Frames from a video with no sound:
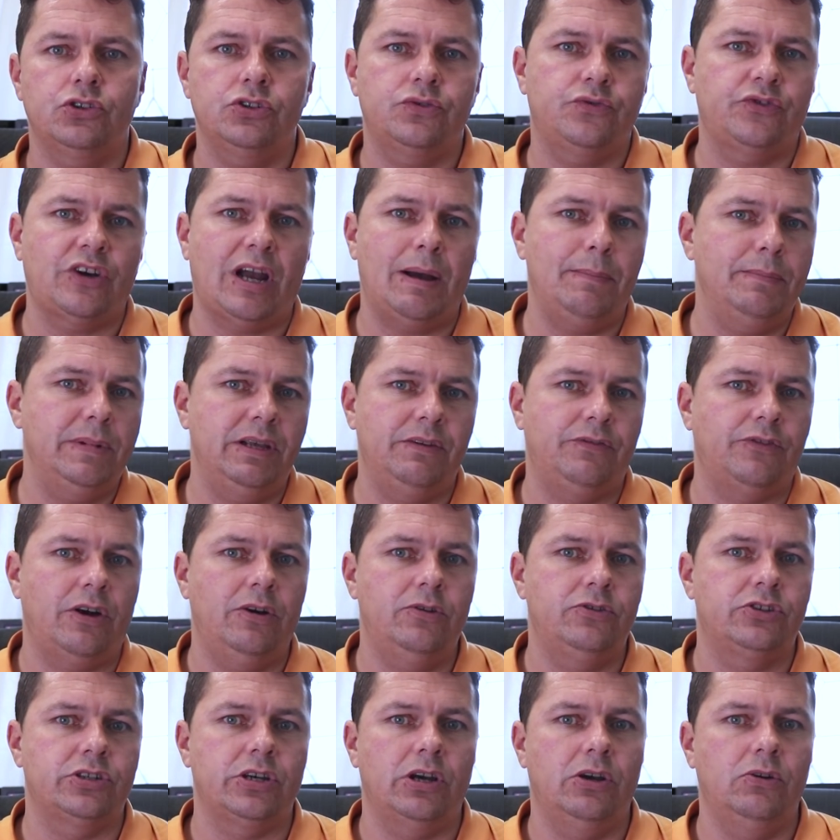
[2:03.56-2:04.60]
just family
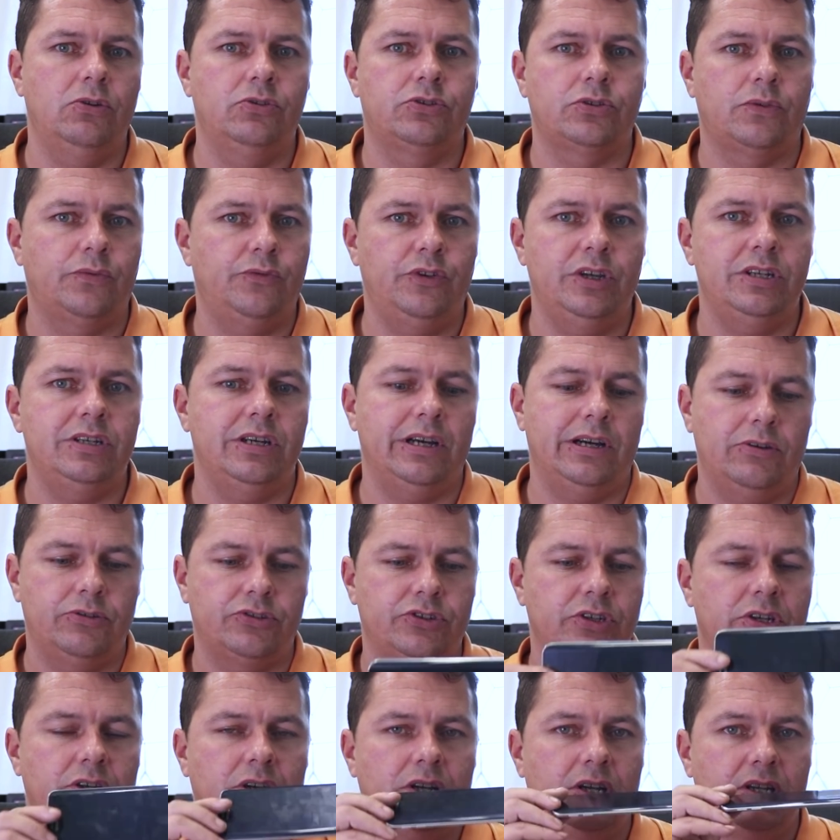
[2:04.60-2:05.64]
photos or
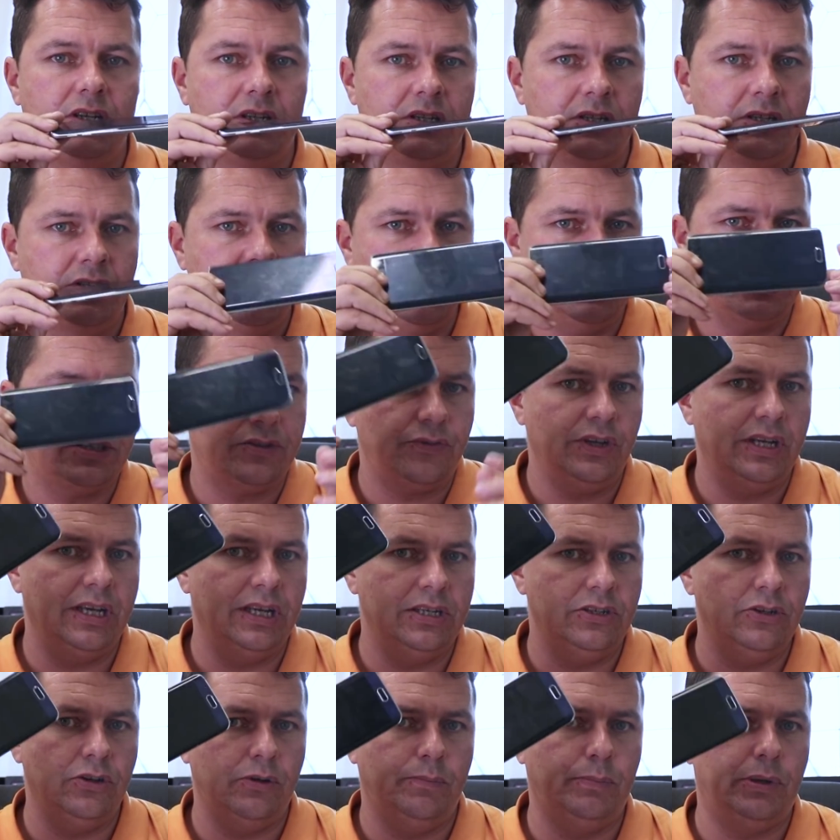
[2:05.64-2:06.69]
videos, this thing
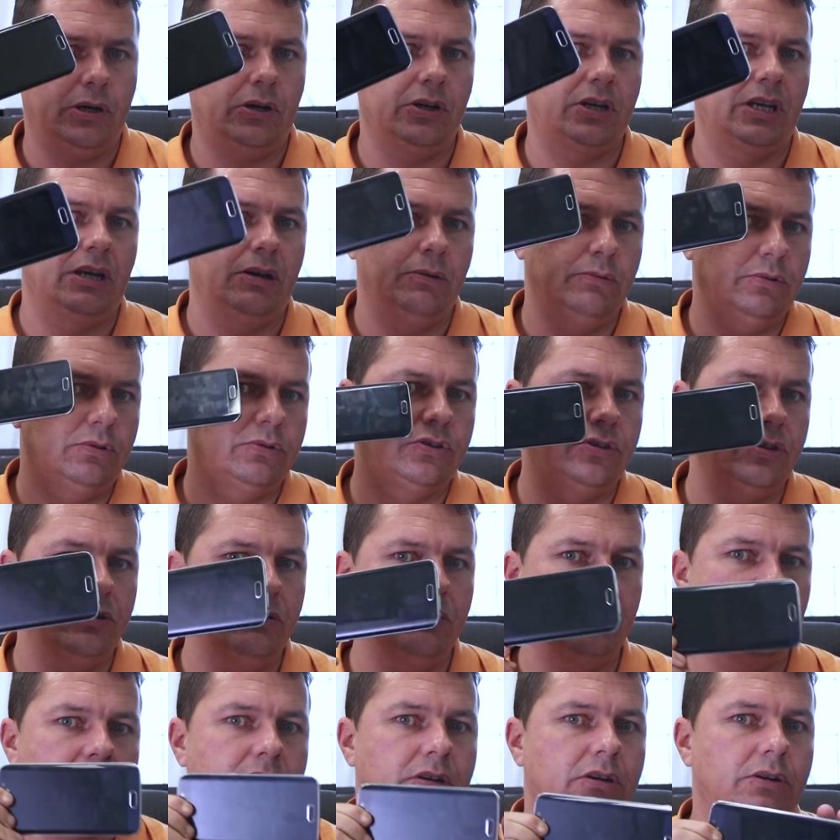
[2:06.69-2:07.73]
in your pocket will
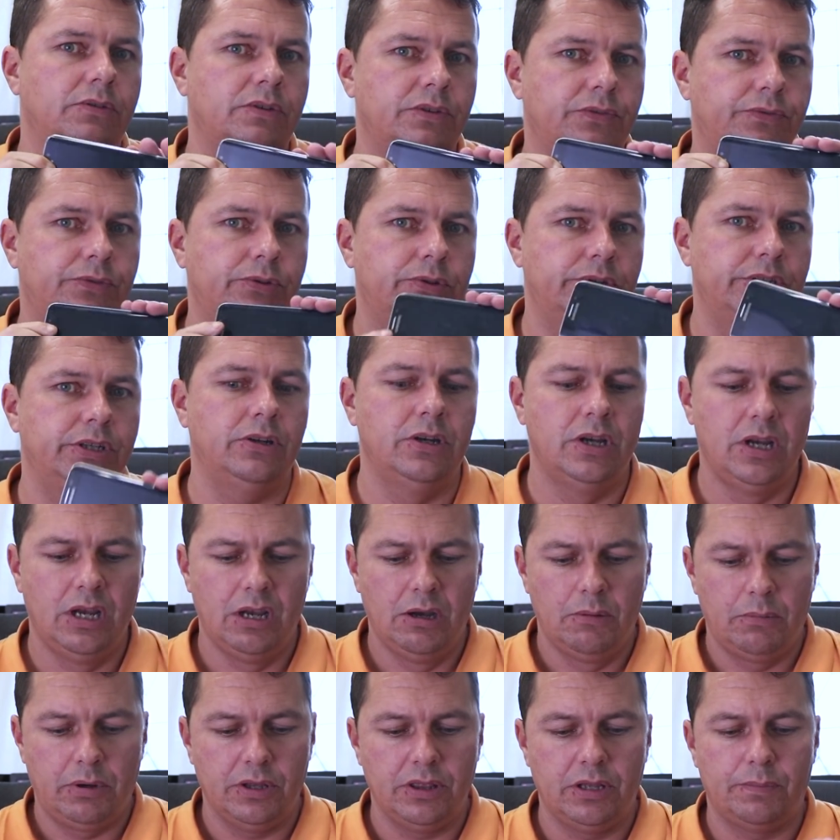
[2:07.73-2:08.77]
do a lot of it for you.
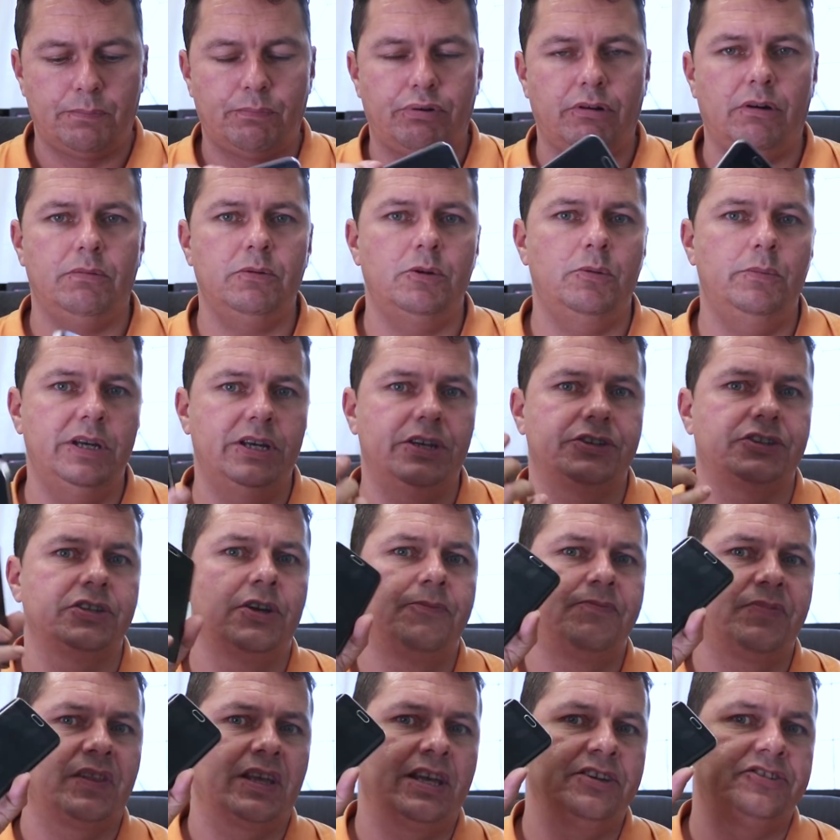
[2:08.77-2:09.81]
But the problem is
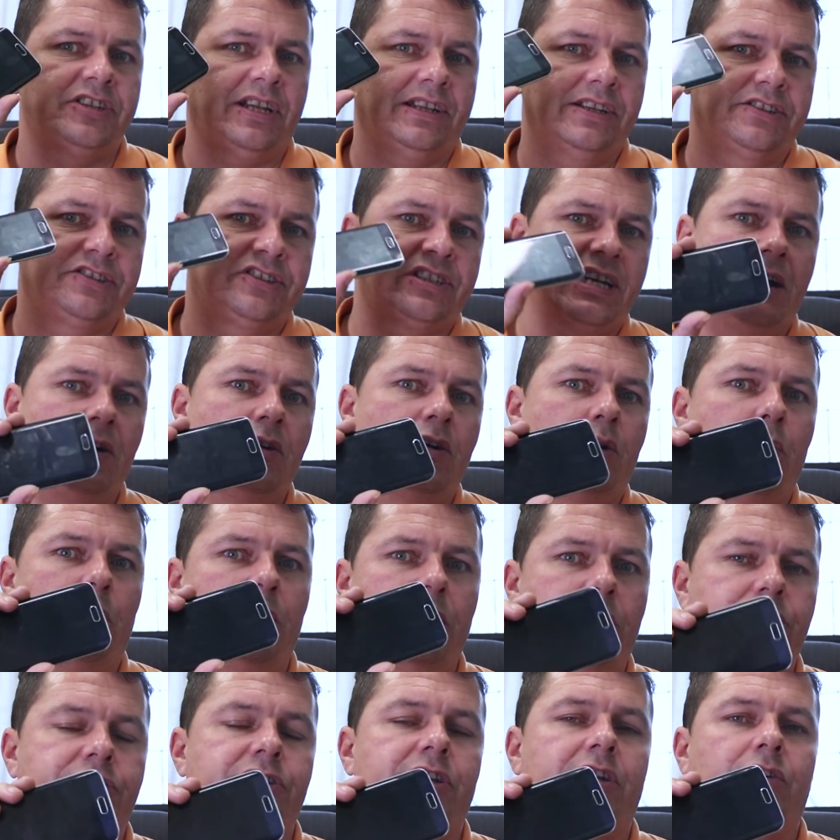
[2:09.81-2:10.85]
that the sound
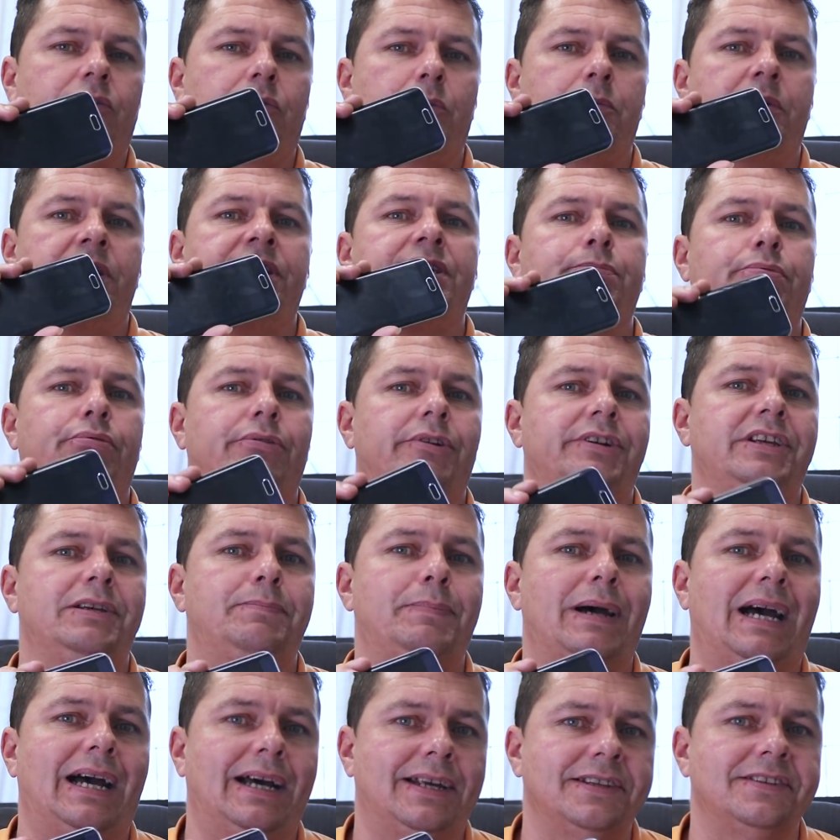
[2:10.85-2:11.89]
quality of them is pretty
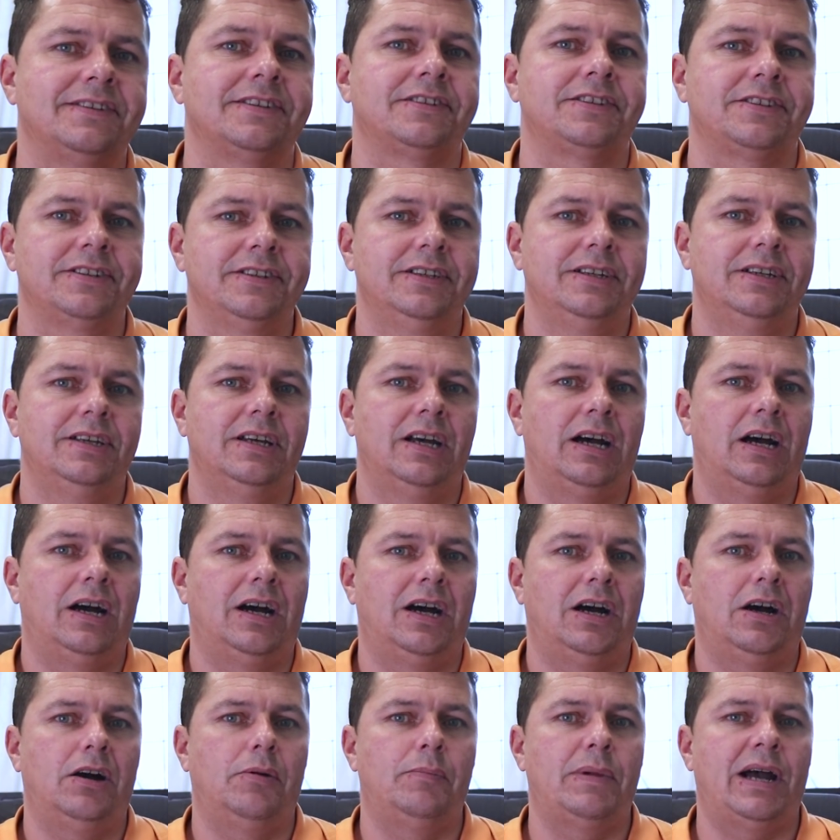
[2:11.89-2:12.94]
pants.
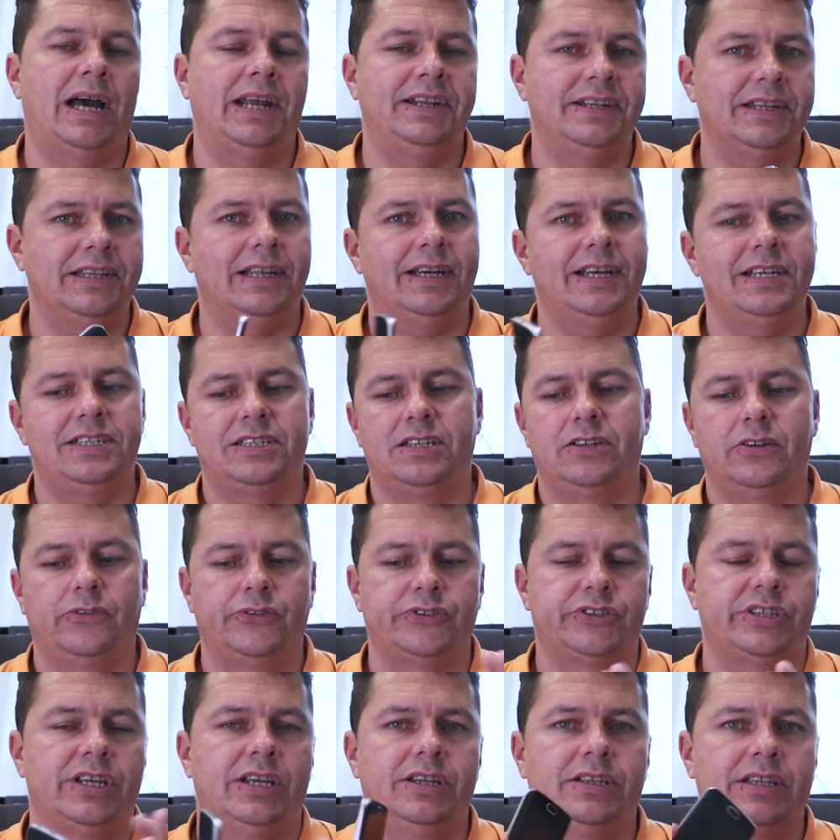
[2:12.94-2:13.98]
And the lighting,
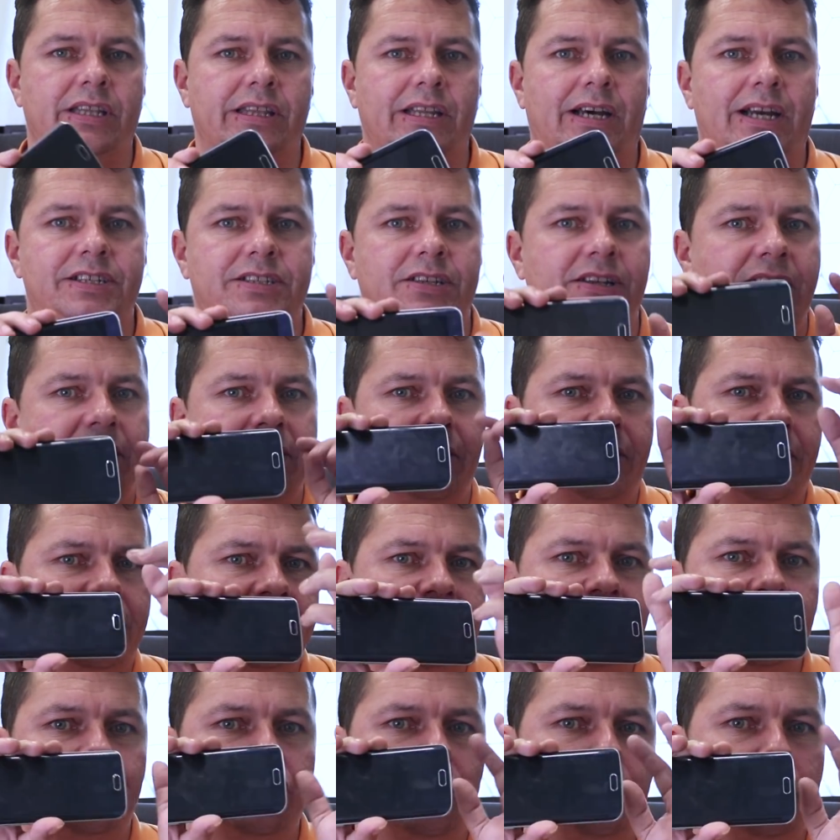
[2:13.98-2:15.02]
obviously, they got that
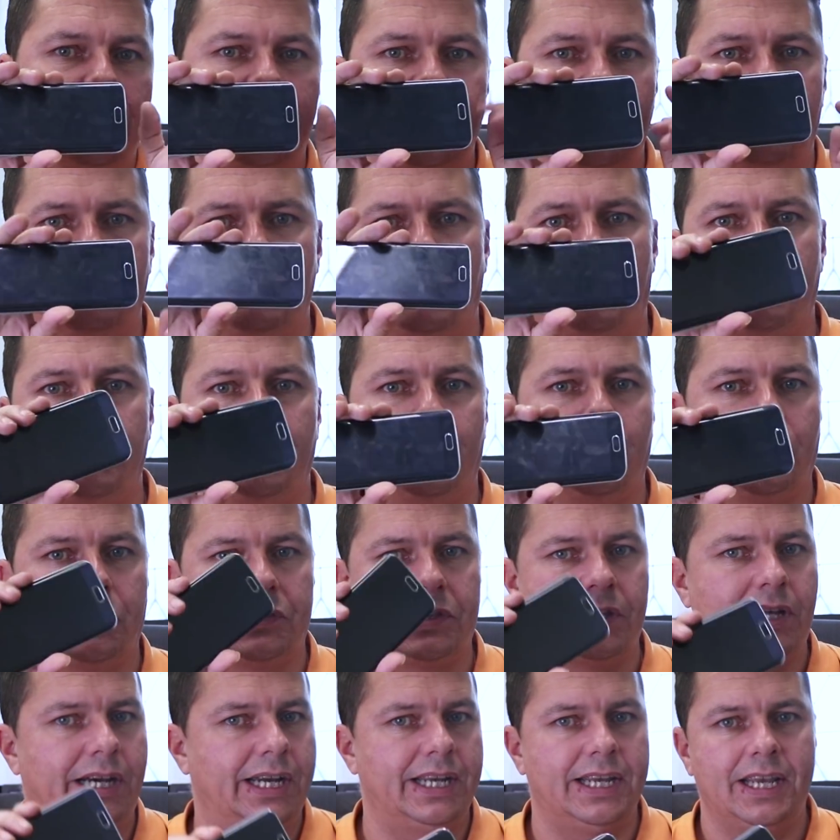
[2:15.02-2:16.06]
stupid little
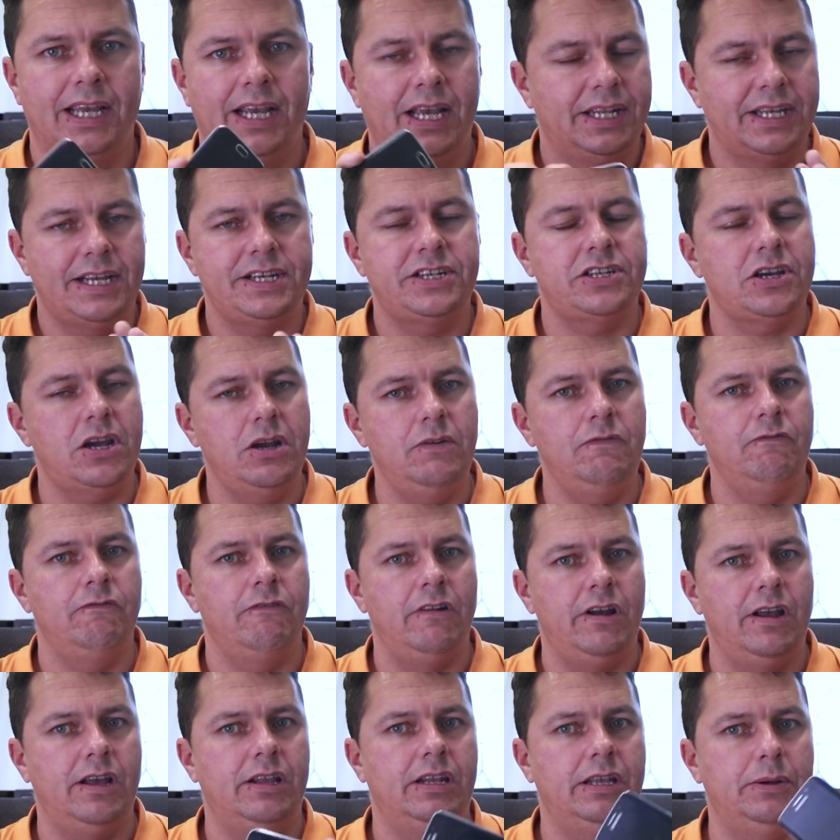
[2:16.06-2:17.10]
onboard light. They don't
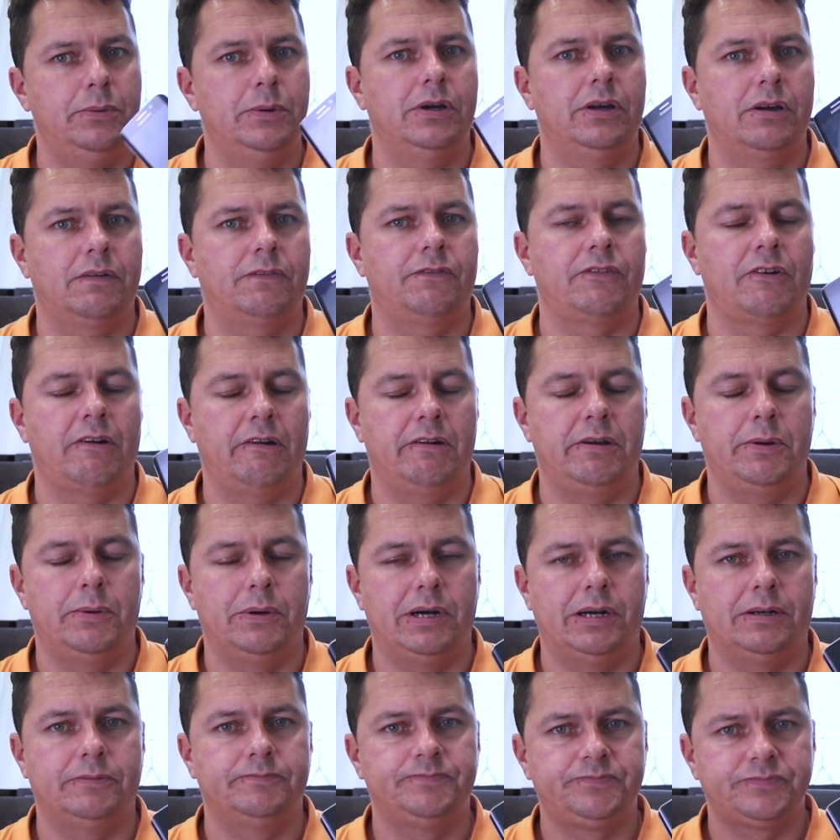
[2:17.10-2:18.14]
really work very
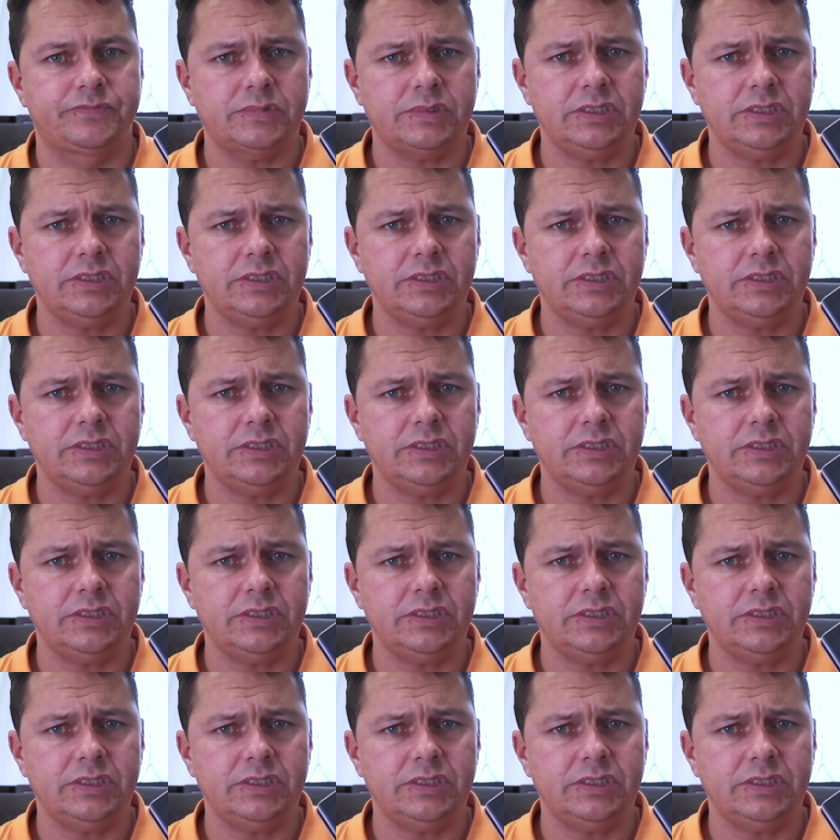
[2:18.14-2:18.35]
well.